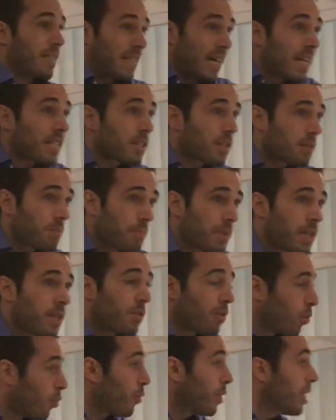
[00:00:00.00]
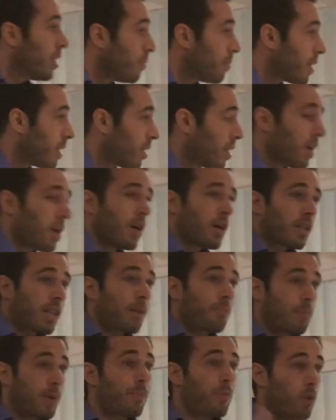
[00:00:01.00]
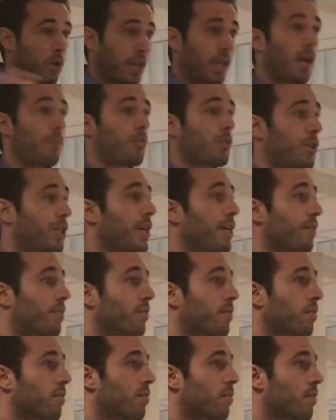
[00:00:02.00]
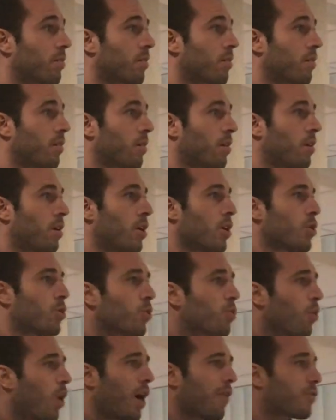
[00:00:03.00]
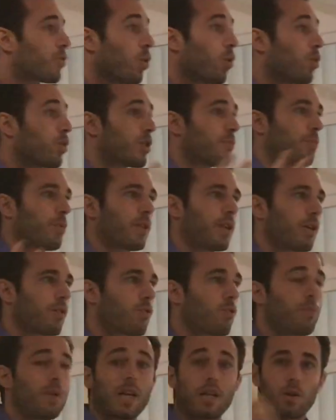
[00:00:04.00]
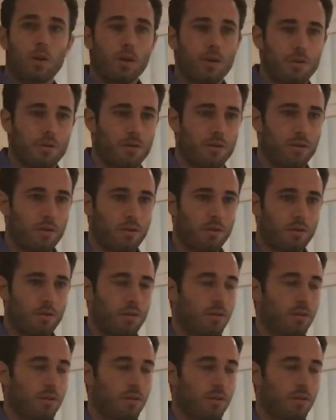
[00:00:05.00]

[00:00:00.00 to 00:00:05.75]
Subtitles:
That's me, the real me, that people can appreciate. You don't have to always pretend to be like others.